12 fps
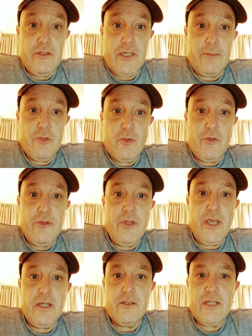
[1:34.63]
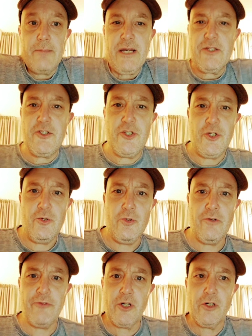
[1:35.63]
Same sort of thing, same
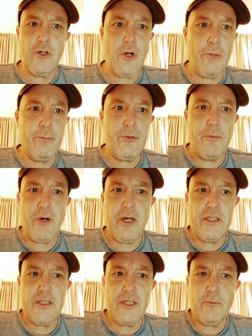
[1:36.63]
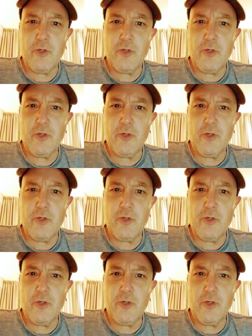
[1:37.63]
attitude of uncompromising